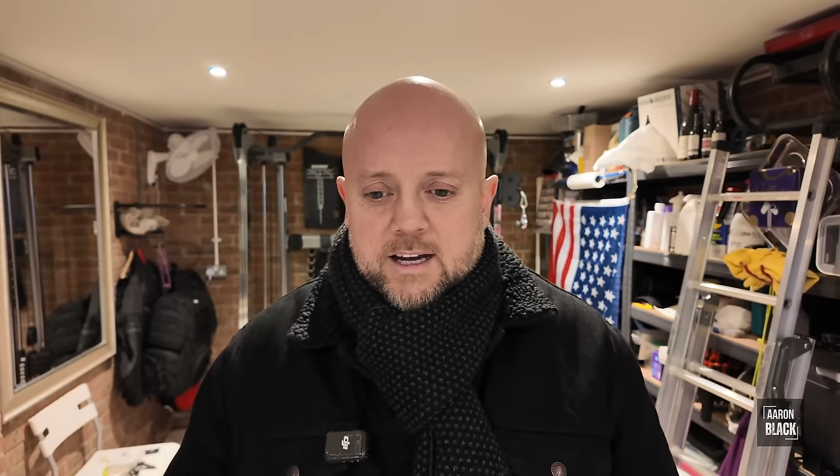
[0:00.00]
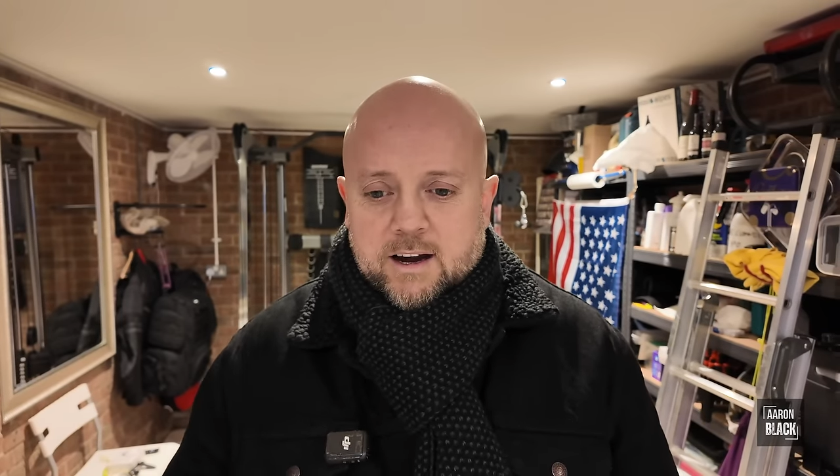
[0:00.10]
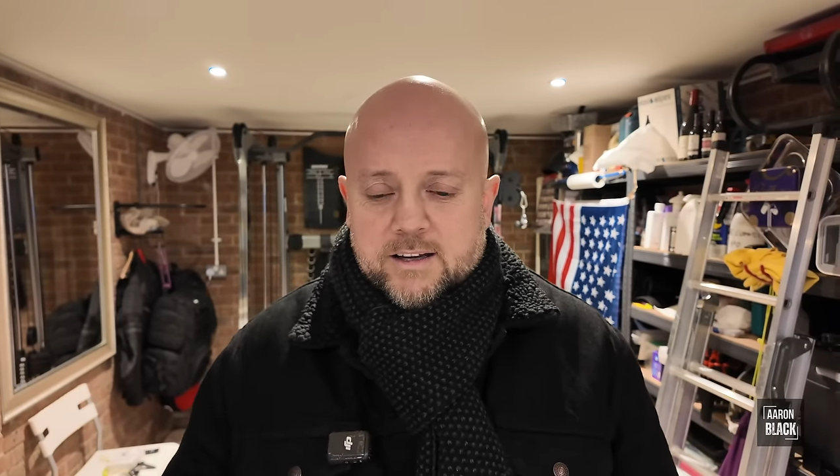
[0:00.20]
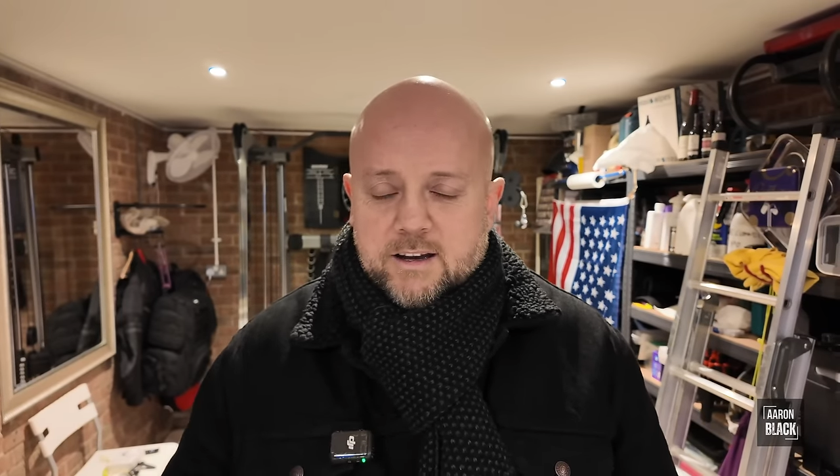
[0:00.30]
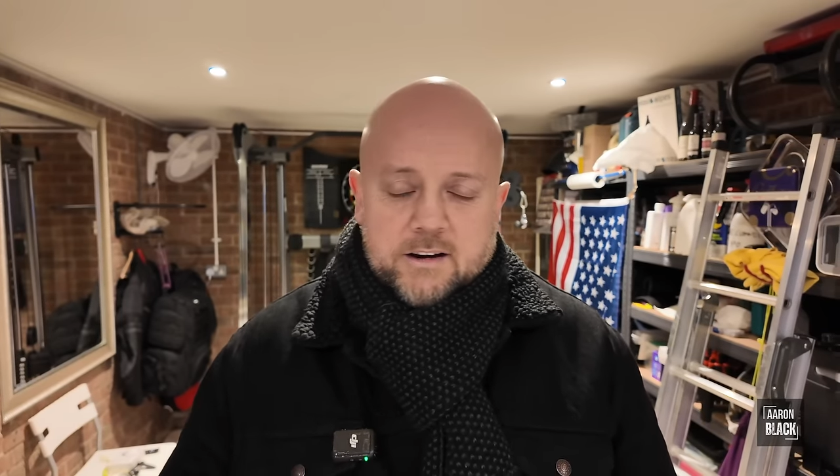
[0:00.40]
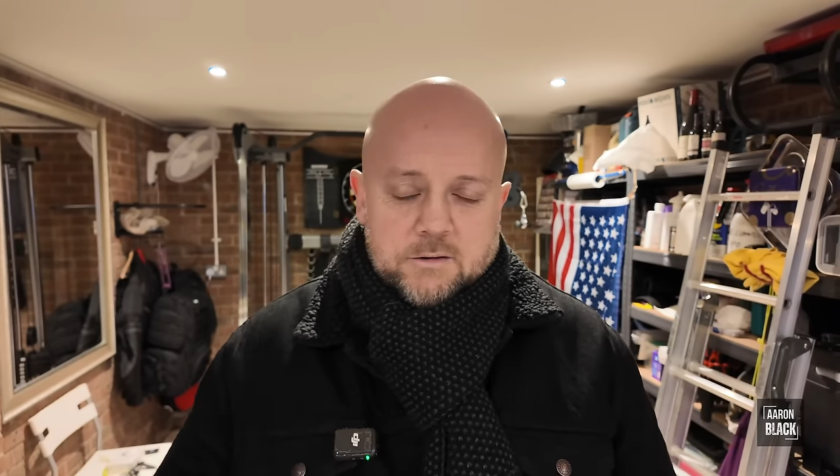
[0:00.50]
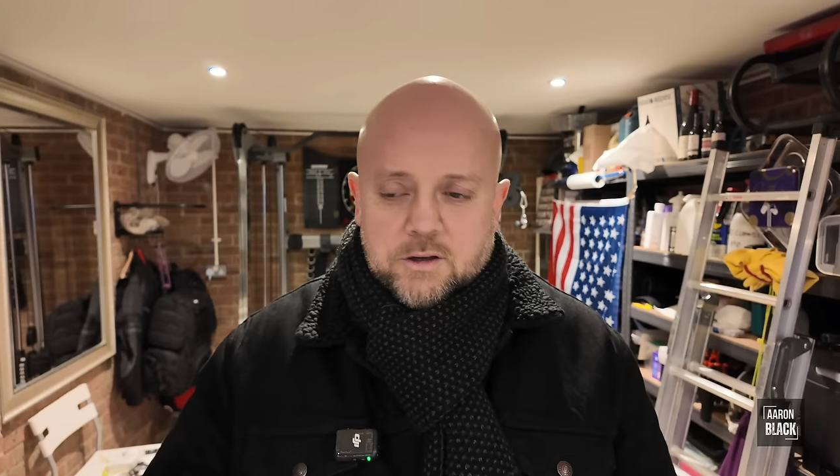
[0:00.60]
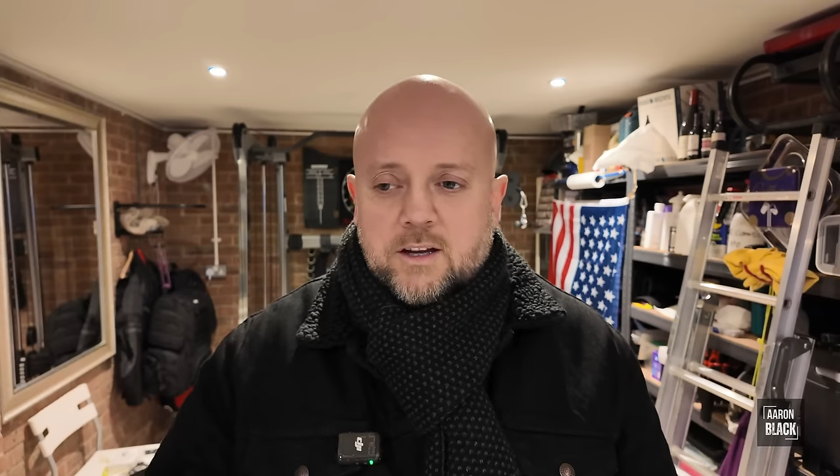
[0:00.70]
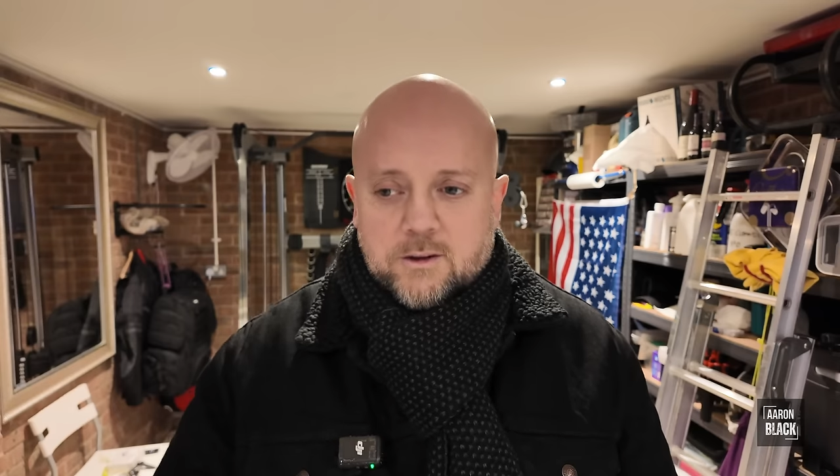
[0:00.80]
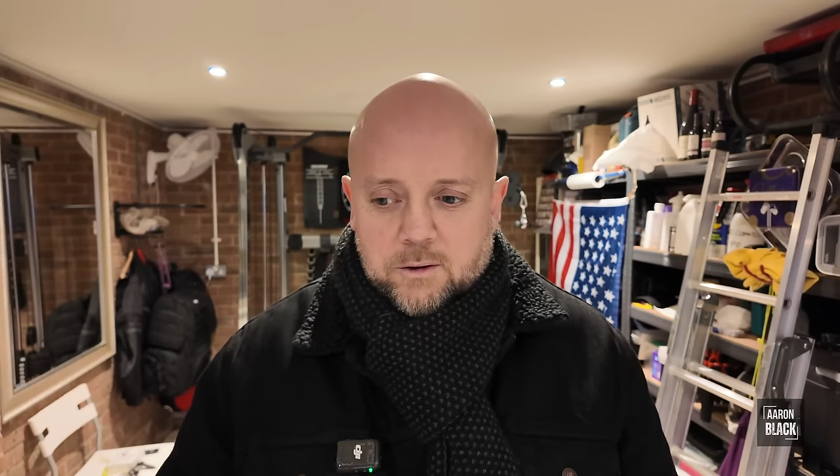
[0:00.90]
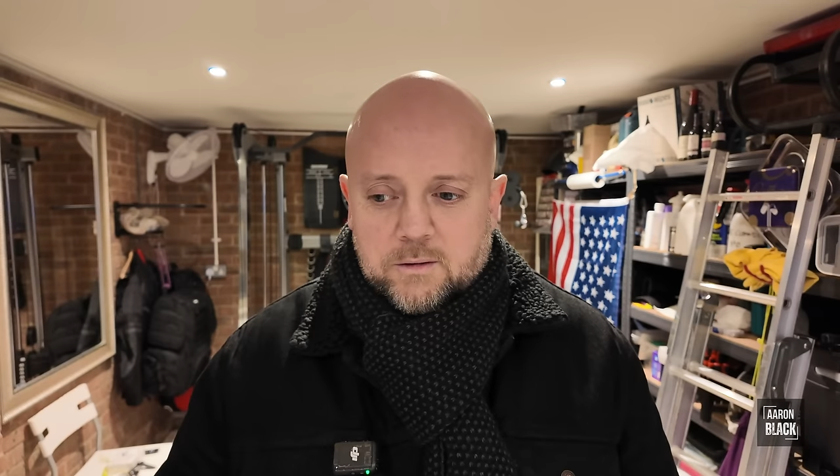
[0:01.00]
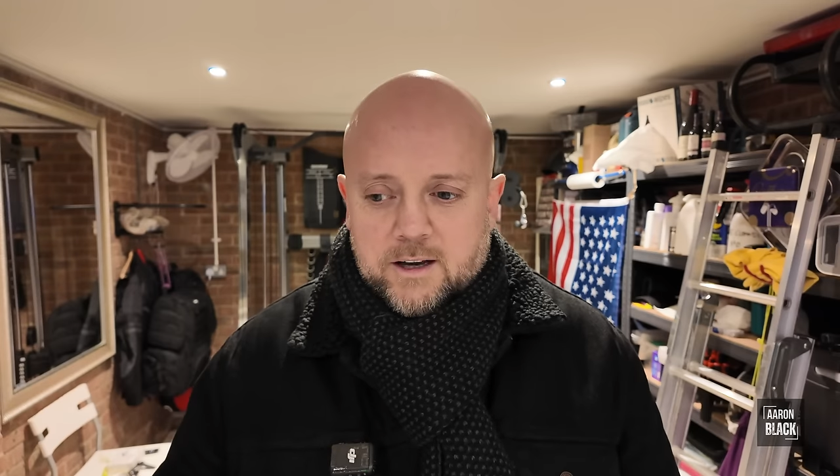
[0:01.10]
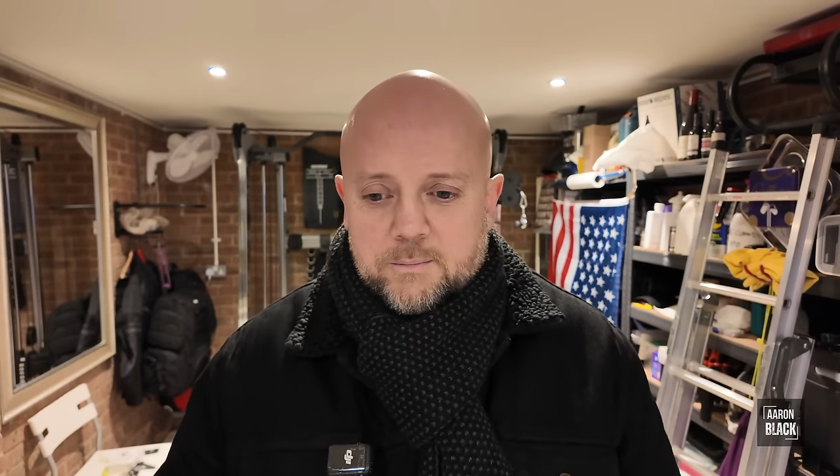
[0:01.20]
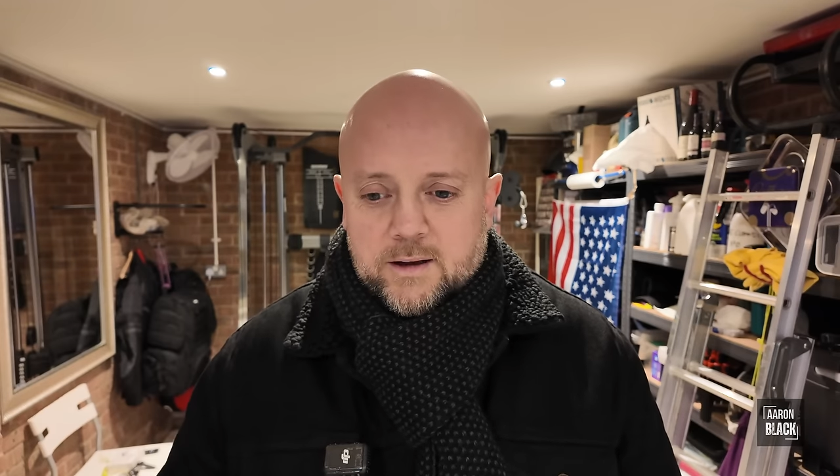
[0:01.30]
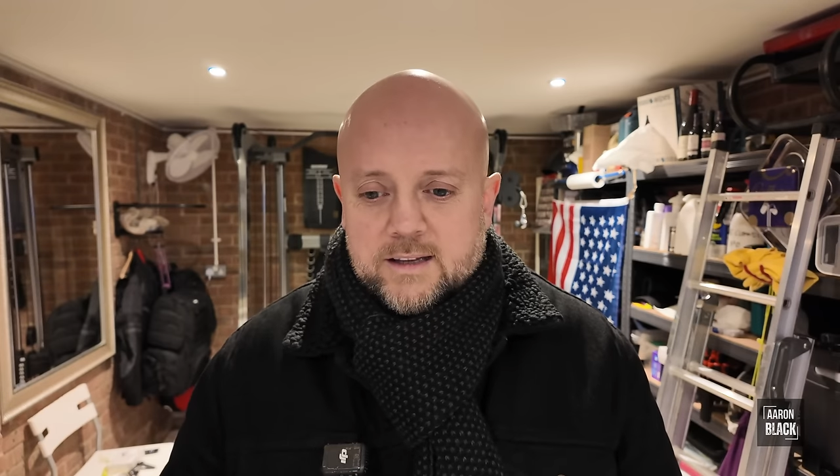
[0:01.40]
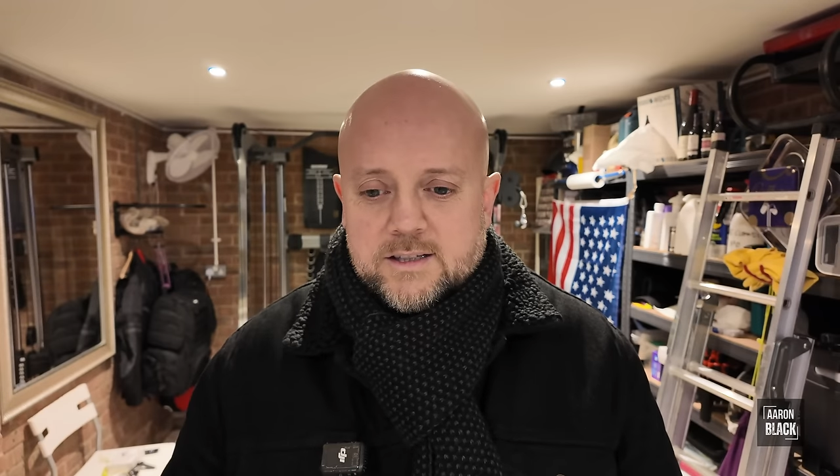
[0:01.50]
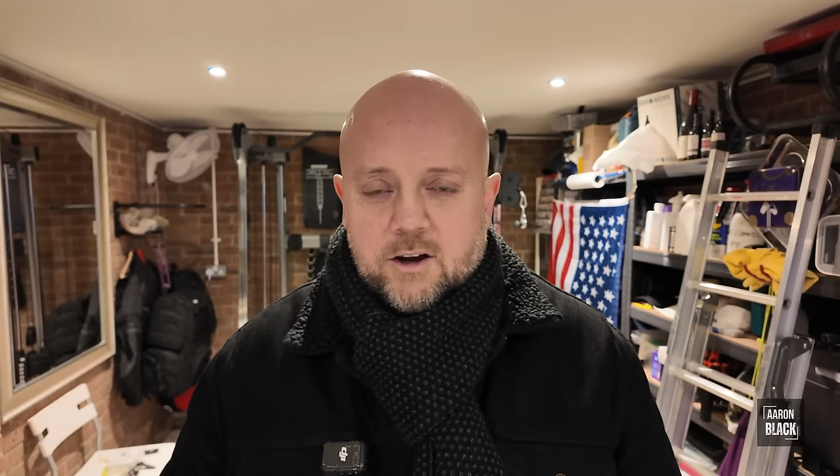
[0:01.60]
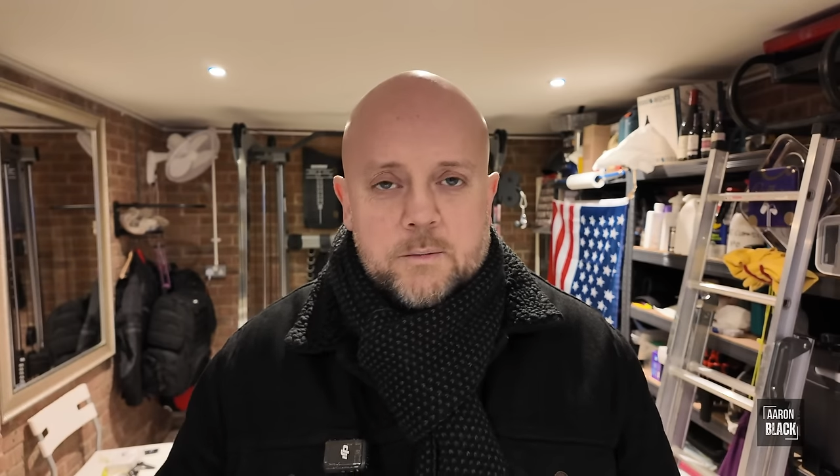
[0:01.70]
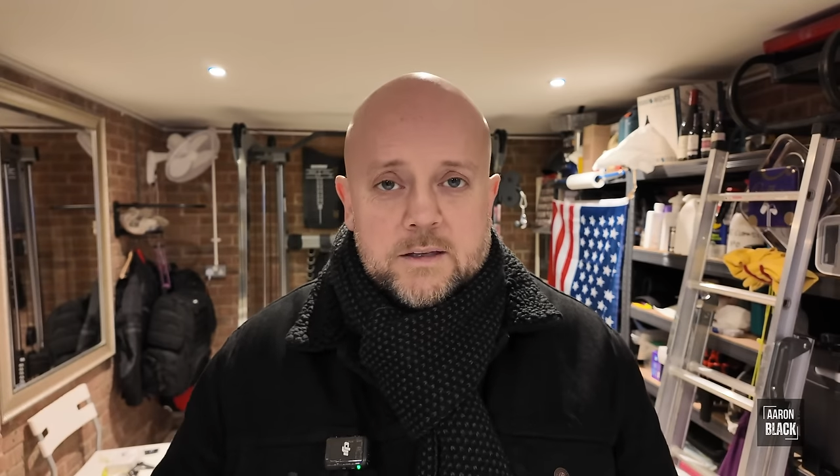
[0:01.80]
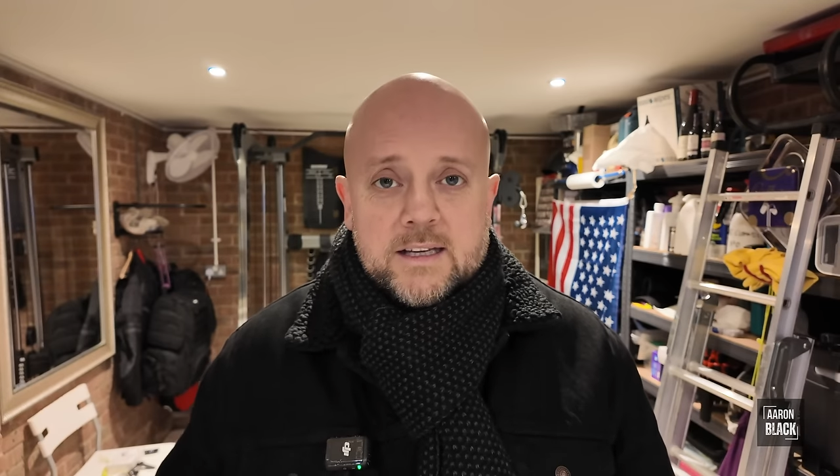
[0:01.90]
I know you can Google it, but at the
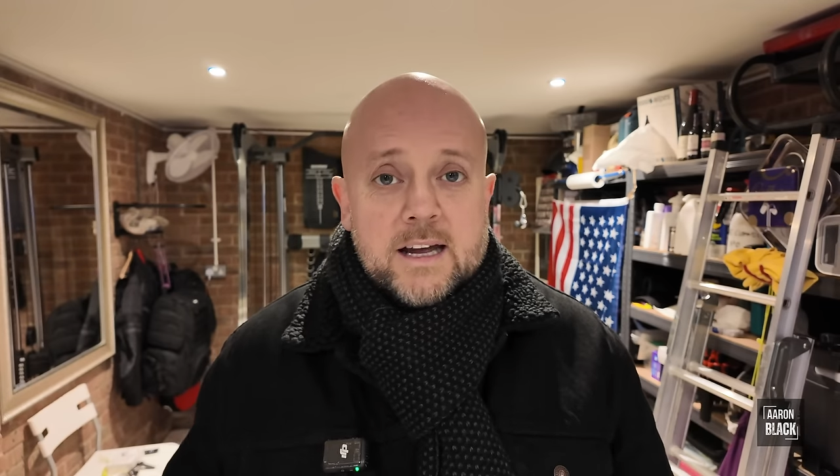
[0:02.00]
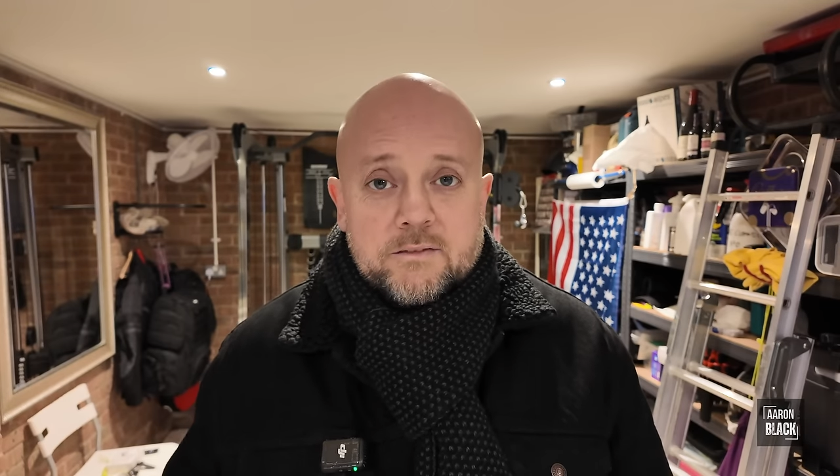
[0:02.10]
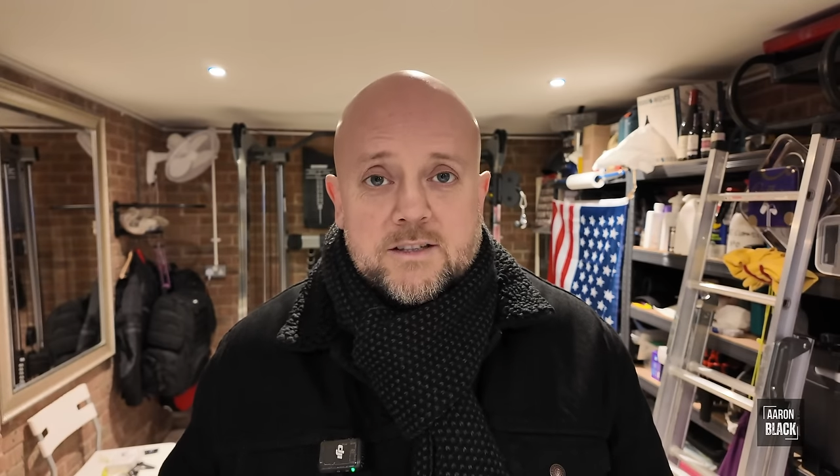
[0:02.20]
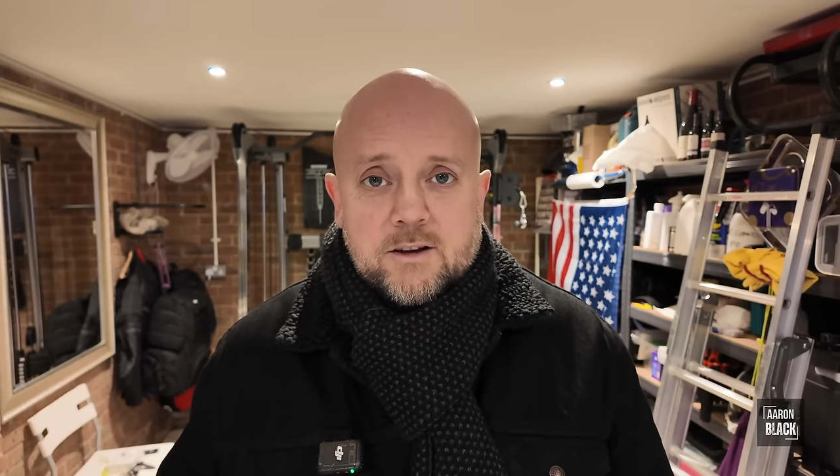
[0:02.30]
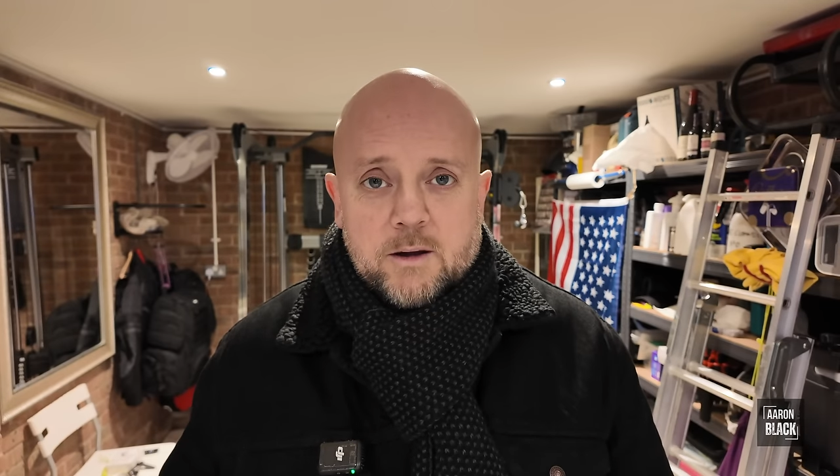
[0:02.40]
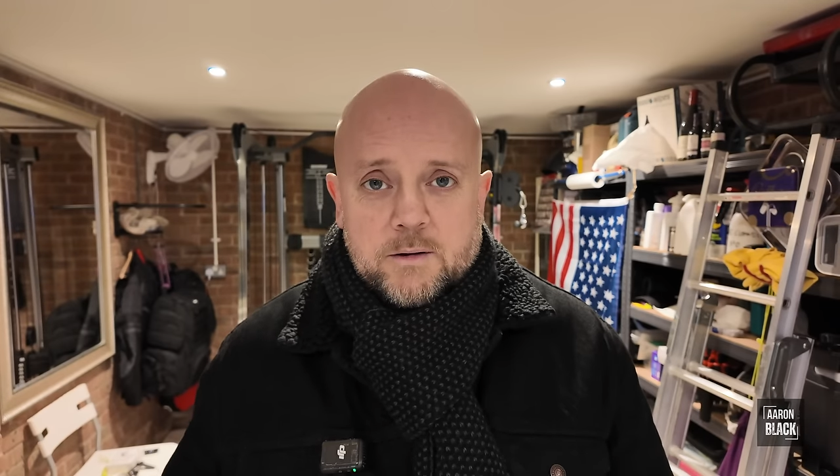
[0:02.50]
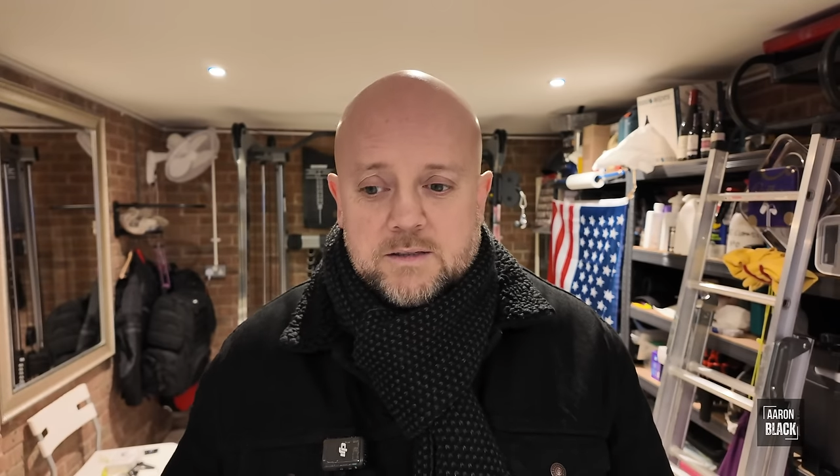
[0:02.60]
time I didn't have the time.